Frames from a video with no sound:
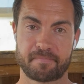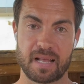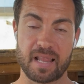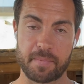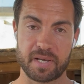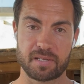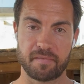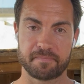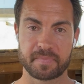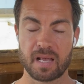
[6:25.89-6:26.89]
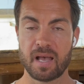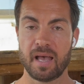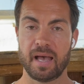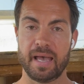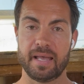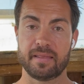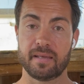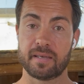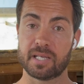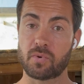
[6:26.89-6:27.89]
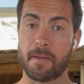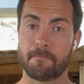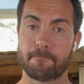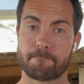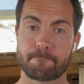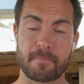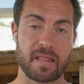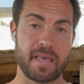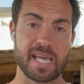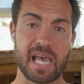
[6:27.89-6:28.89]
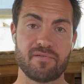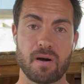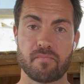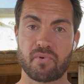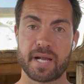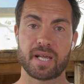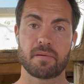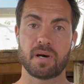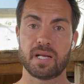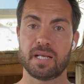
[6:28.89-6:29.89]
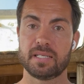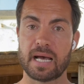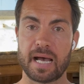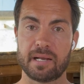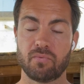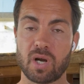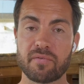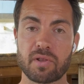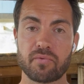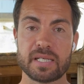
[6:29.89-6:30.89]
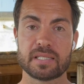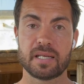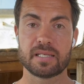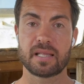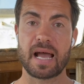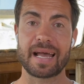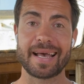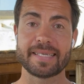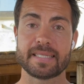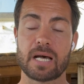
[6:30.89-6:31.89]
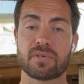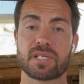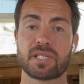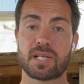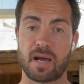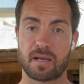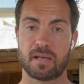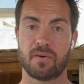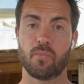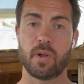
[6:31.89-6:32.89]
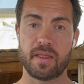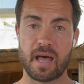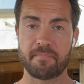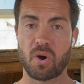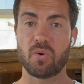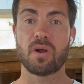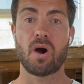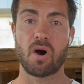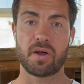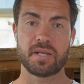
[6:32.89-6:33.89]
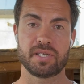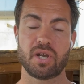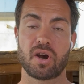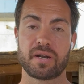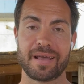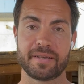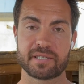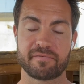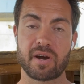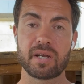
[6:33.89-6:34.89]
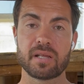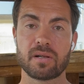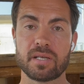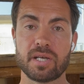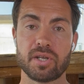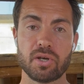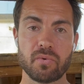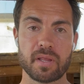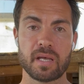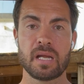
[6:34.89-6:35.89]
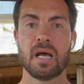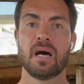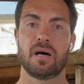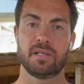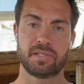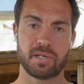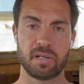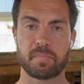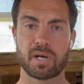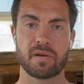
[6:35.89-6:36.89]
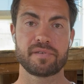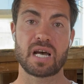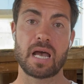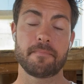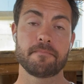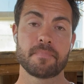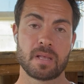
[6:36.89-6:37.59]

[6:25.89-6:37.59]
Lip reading: like myself. And guess what? They gave up, ran out of money, died, whatever the reason is. That guy is now stuck with that boat on his yard, and there's very little he can do with it until a period of time